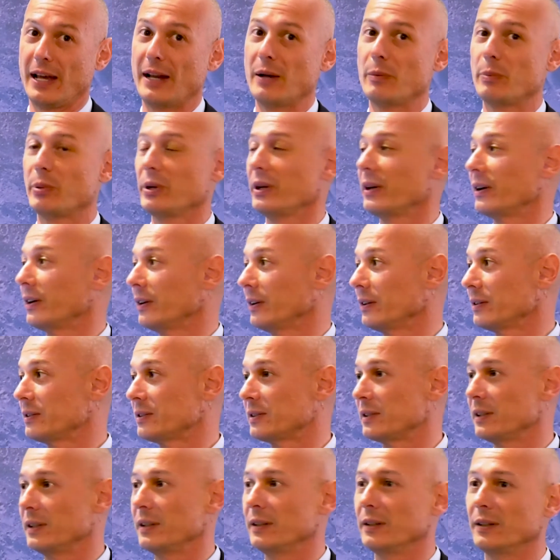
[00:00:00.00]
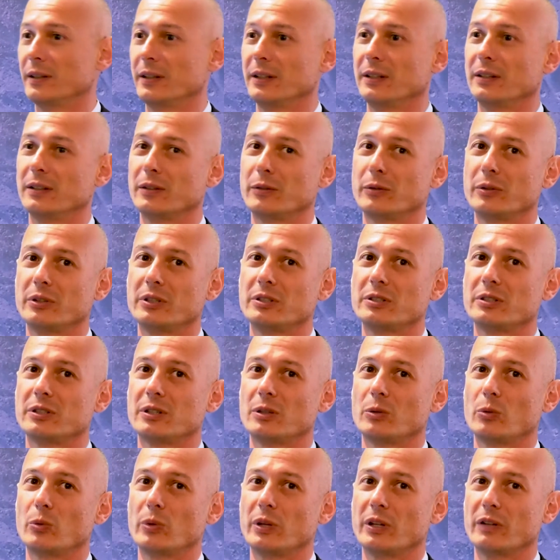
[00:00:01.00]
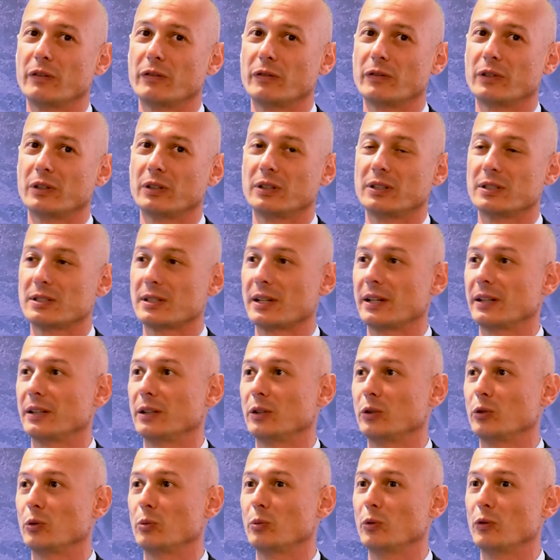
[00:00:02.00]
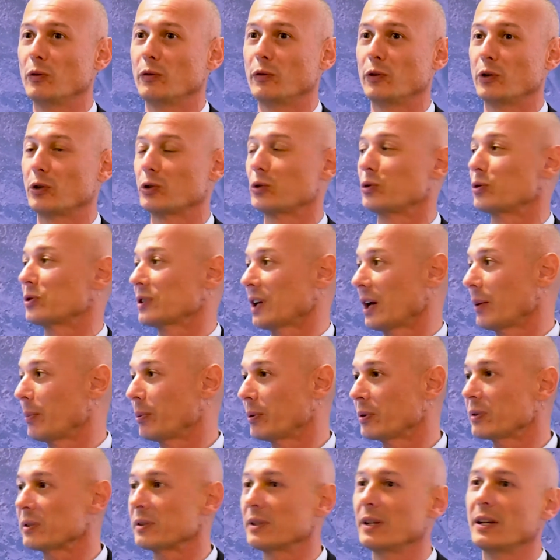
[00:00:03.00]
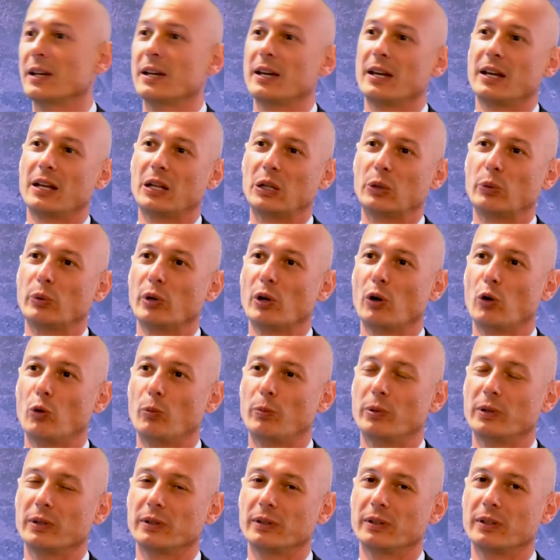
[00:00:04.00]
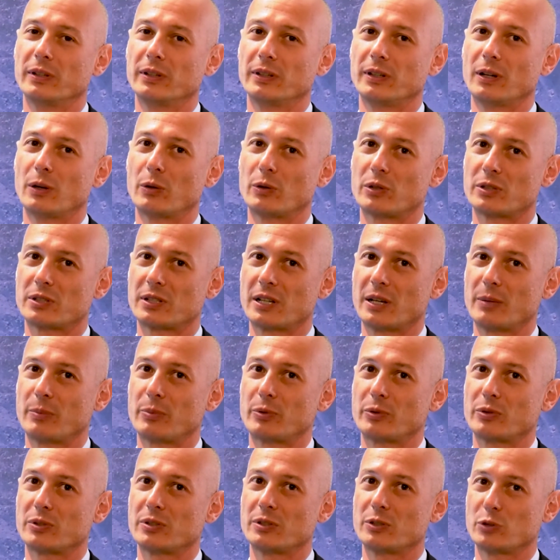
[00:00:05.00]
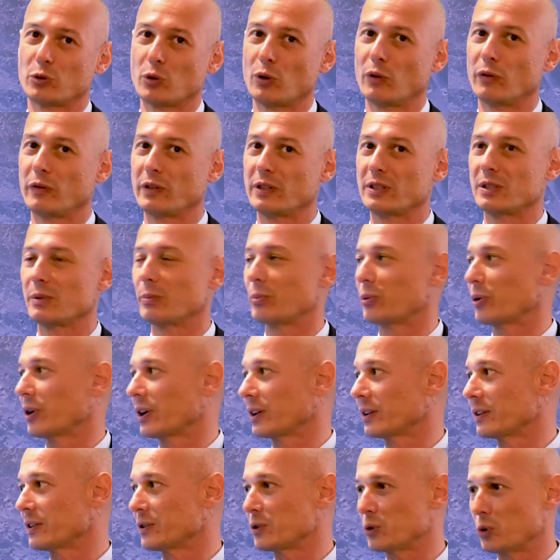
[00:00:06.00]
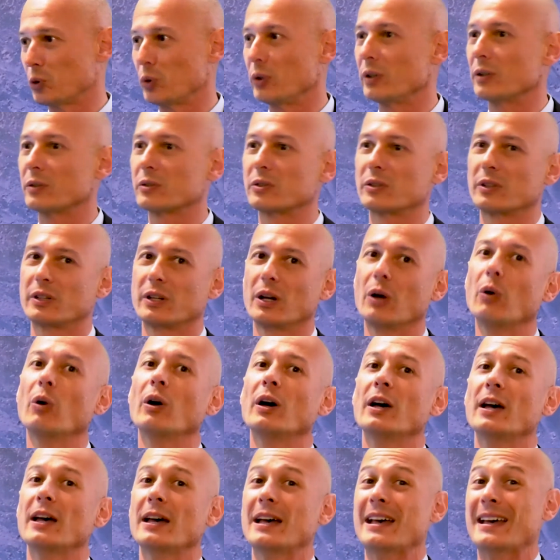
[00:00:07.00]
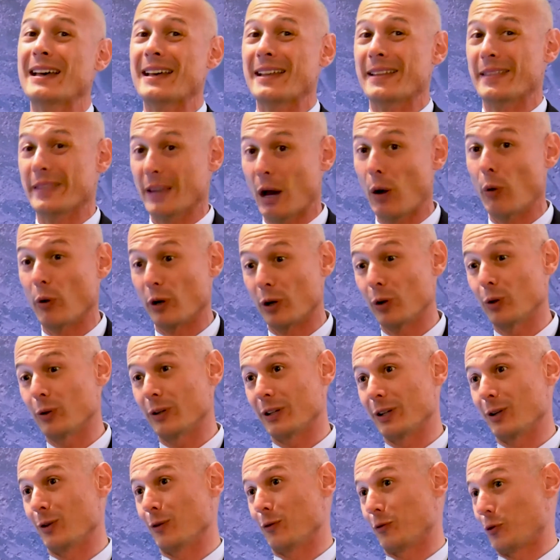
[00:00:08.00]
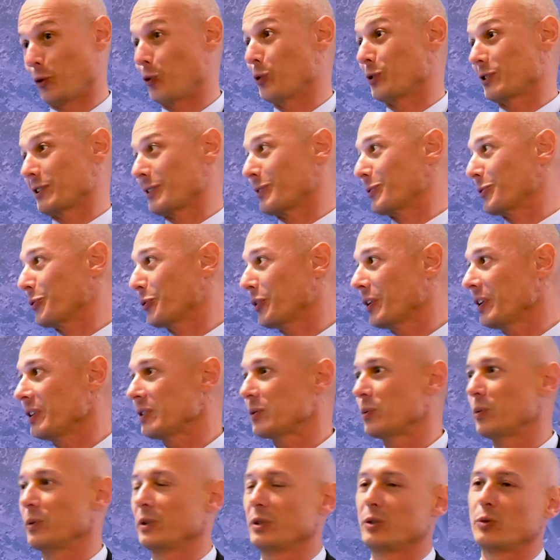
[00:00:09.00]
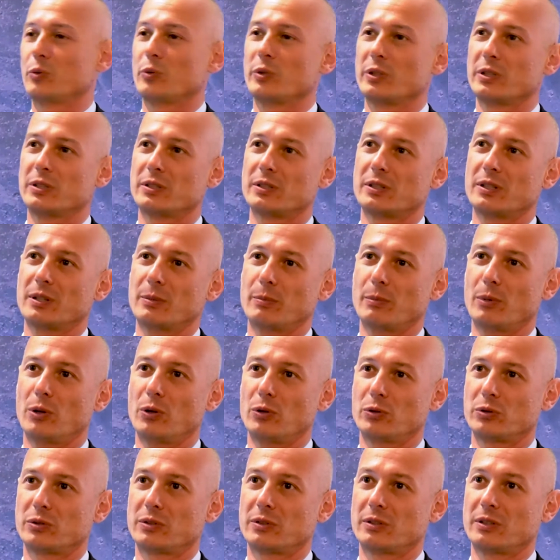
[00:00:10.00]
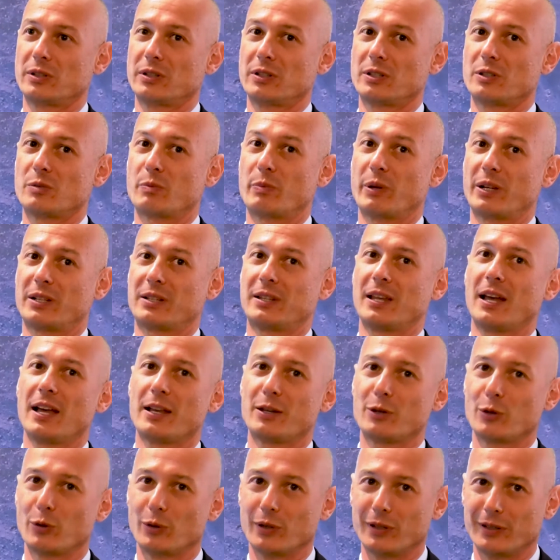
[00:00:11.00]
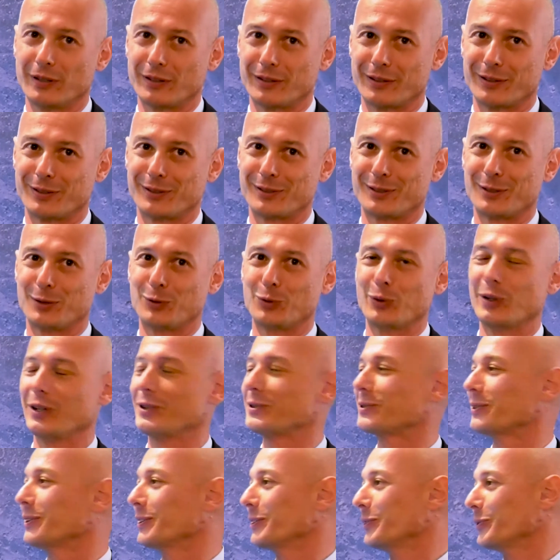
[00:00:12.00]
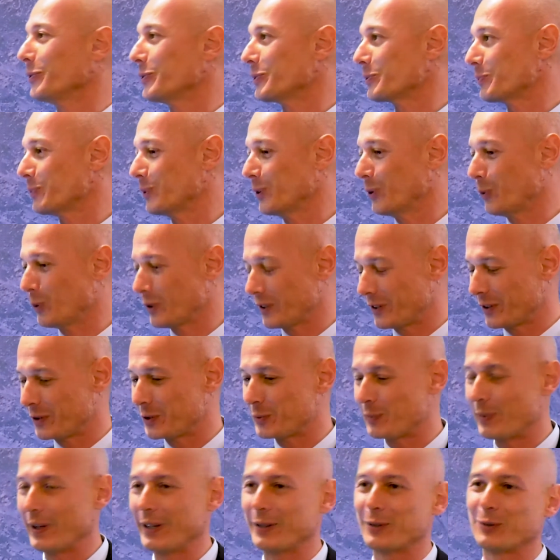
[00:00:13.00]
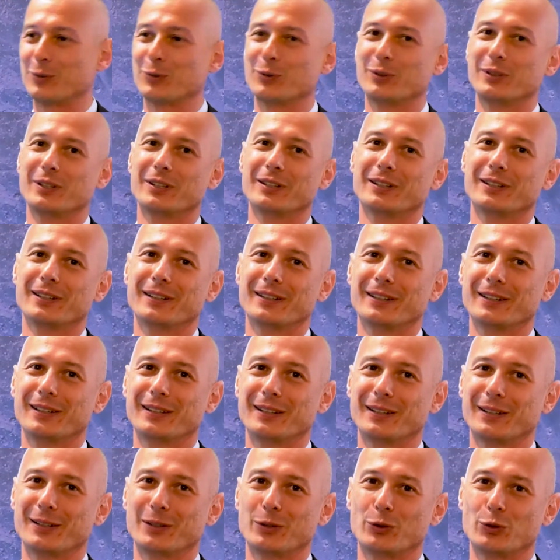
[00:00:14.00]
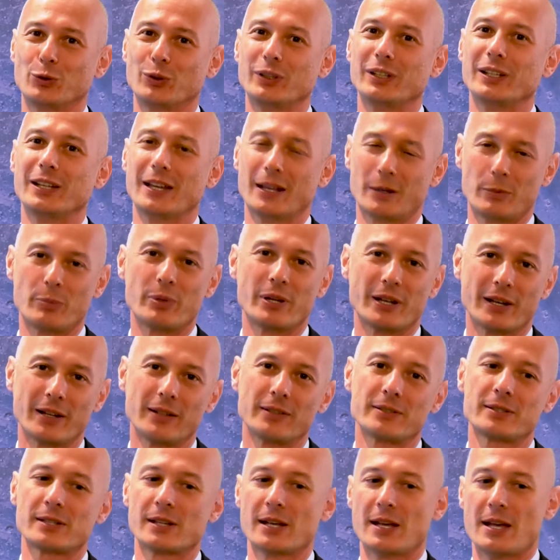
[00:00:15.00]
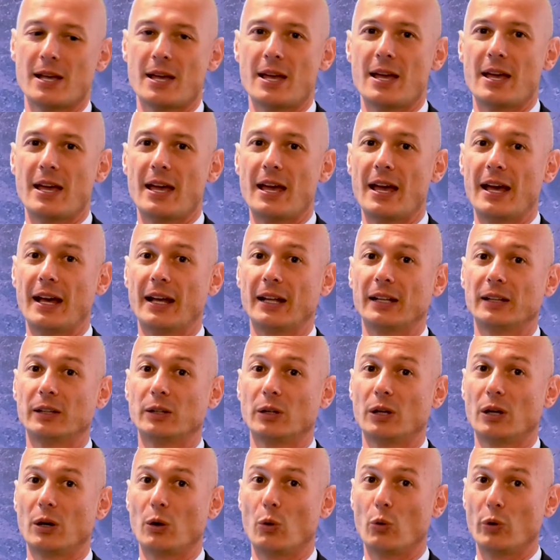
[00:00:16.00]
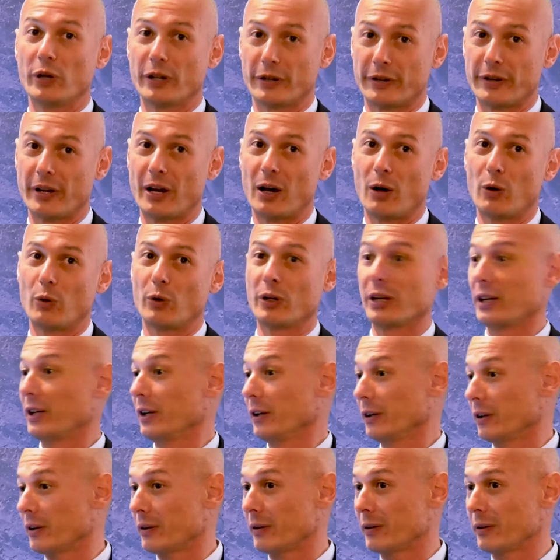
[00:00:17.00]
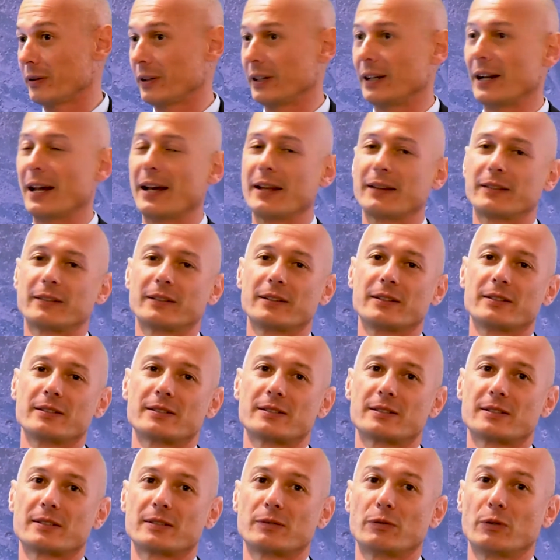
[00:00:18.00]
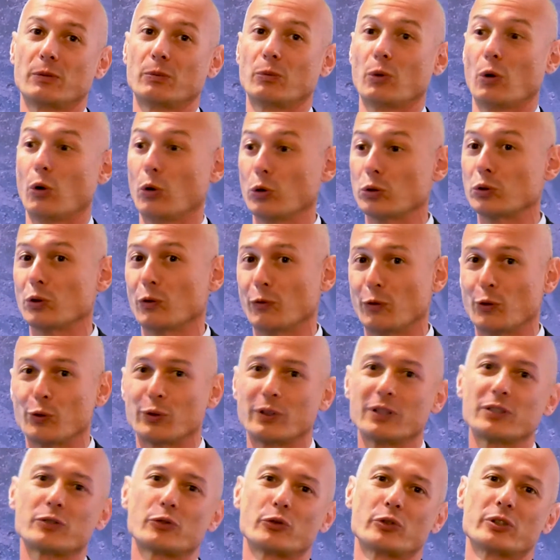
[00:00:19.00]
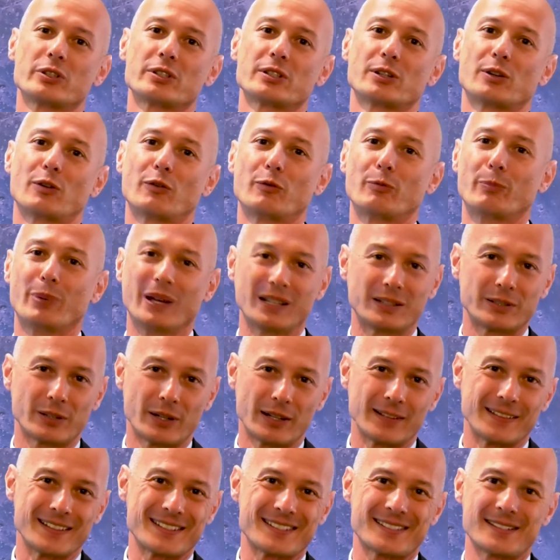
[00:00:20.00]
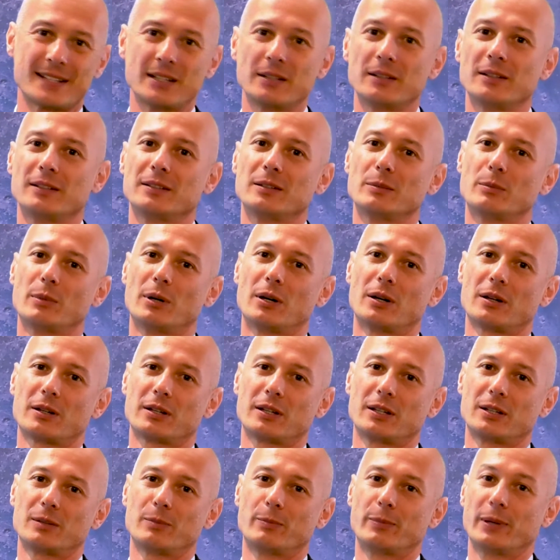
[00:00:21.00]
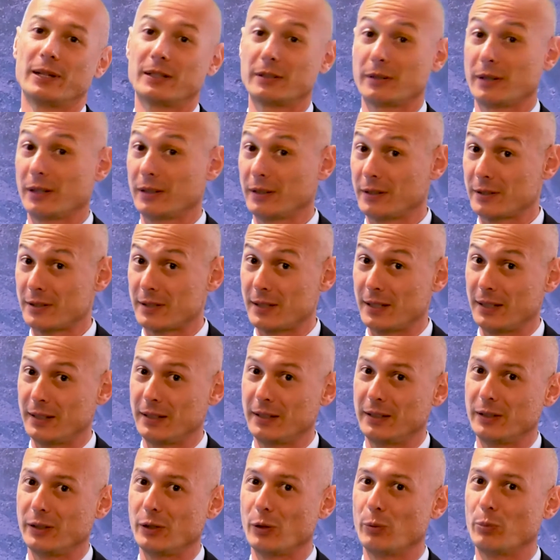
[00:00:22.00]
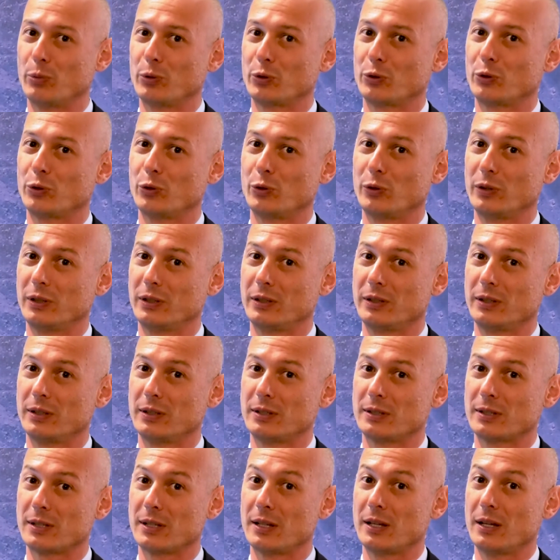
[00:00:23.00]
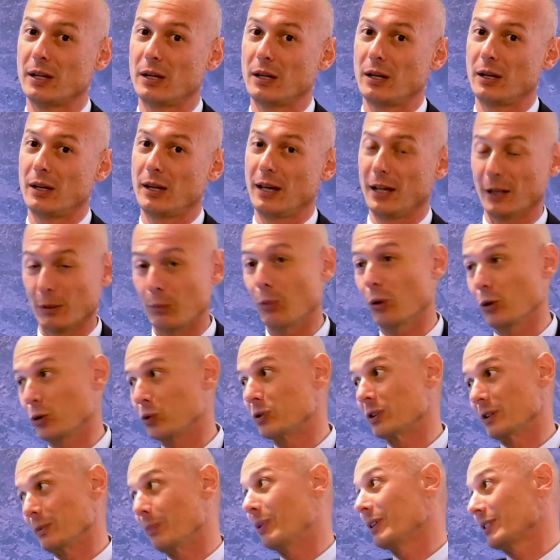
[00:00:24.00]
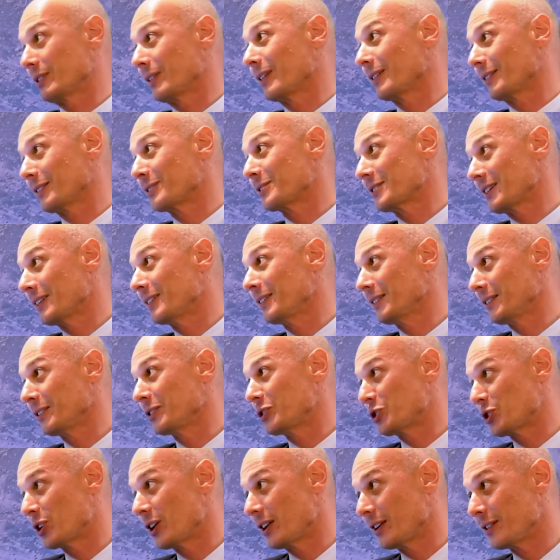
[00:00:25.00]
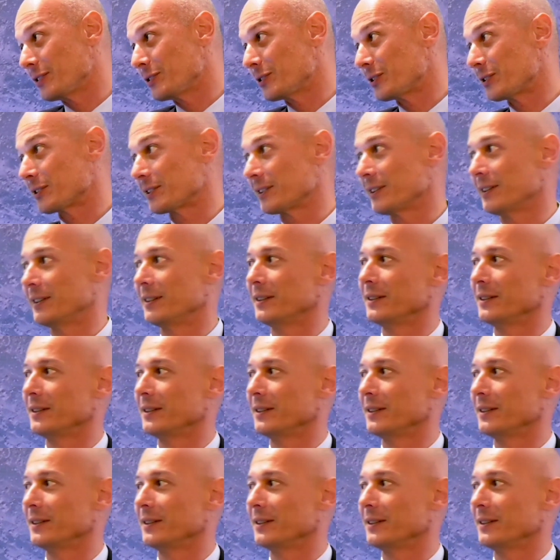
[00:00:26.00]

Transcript: NPLs in the region, we've decided to move first to Cyprus, and we opened our Cyprus insolvency practice 2 years ago. Now we're looking, of course, at Greece, which was the most spectacular situation with respect to the NPLs. And we're now here in Athens also for this reason of better understanding the market, better understanding the opportunities, and mostly better understanding the challenges.